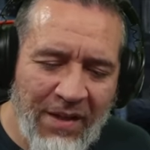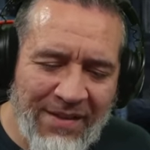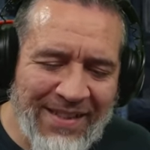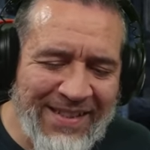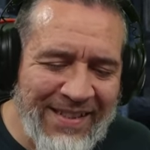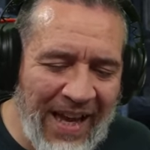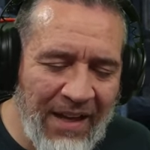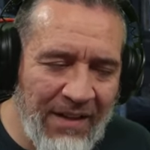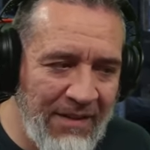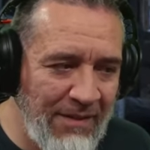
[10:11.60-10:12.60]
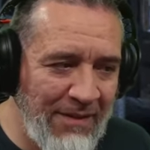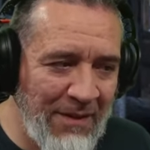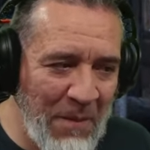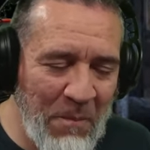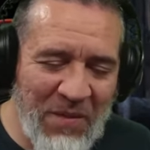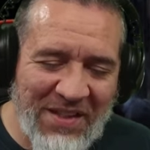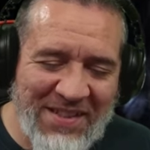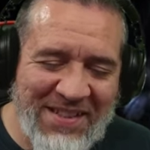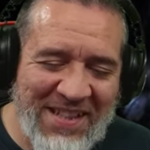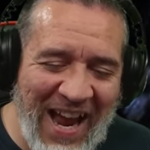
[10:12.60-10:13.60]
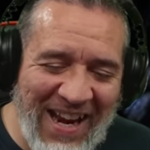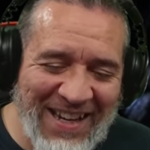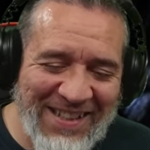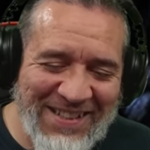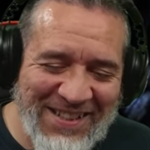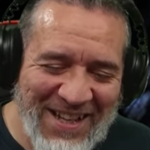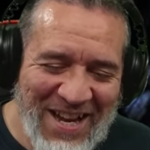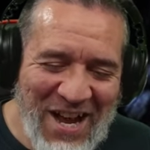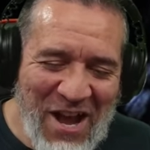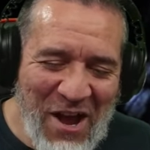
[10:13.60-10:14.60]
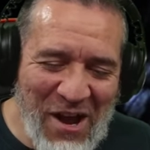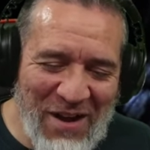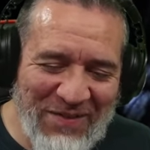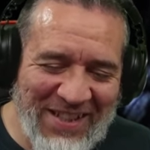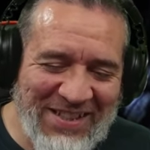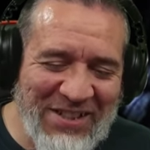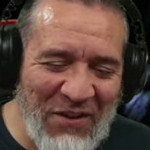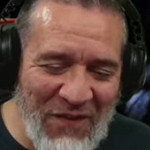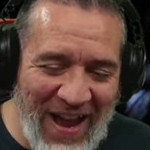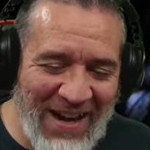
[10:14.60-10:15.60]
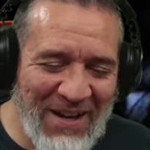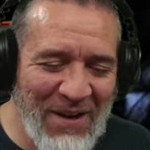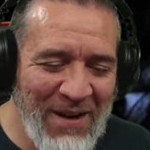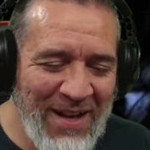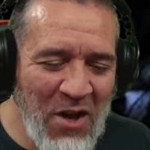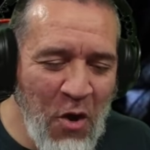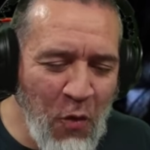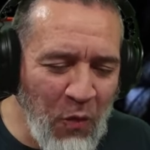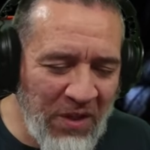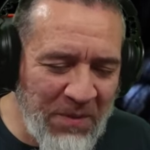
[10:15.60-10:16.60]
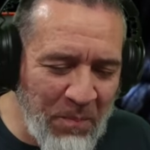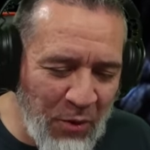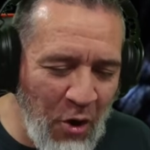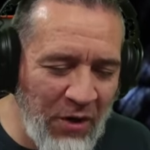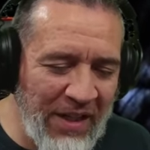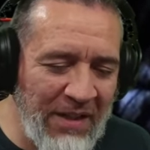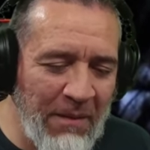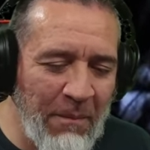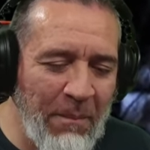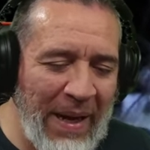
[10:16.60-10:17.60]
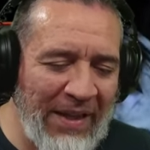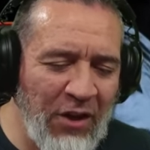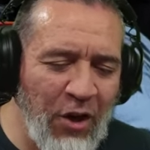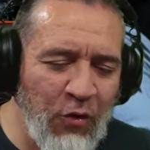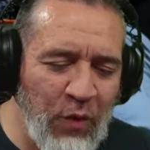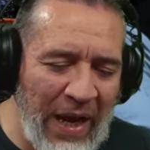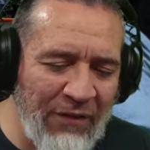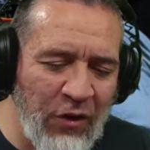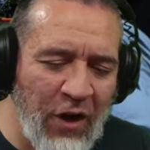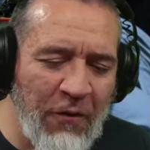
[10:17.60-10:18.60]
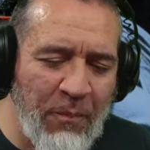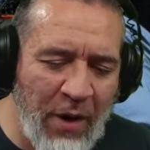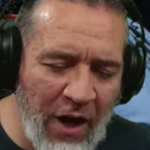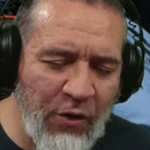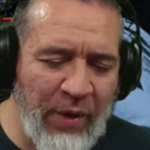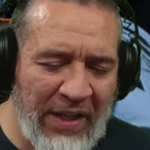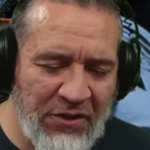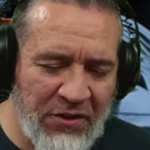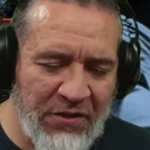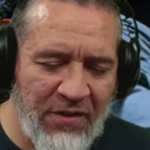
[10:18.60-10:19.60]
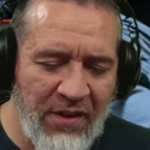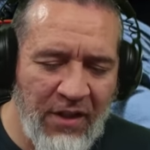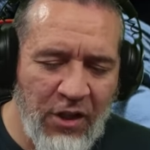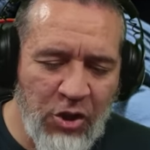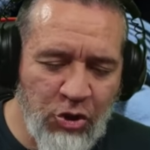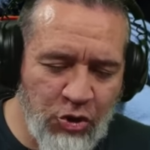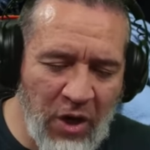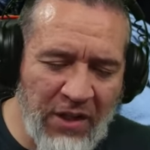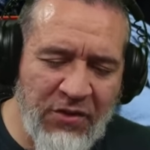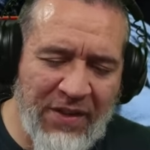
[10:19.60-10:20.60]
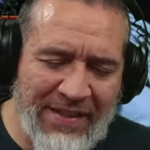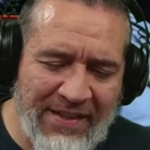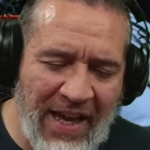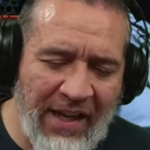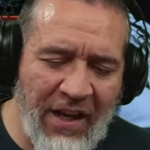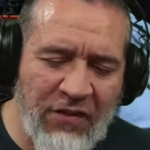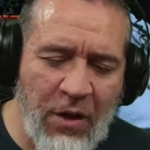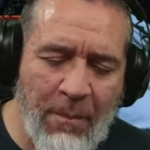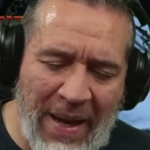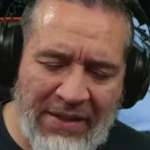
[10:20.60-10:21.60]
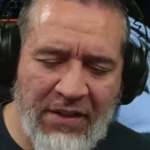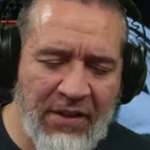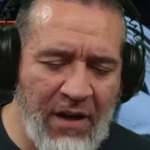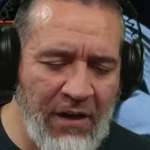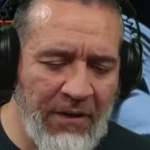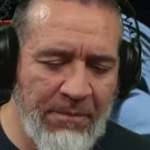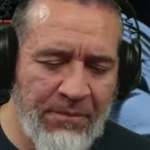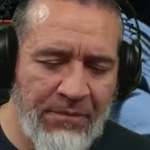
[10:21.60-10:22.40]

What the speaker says: the silence of the savannah was broken by the arrival of park rangers drawn to the site of the abandoned car.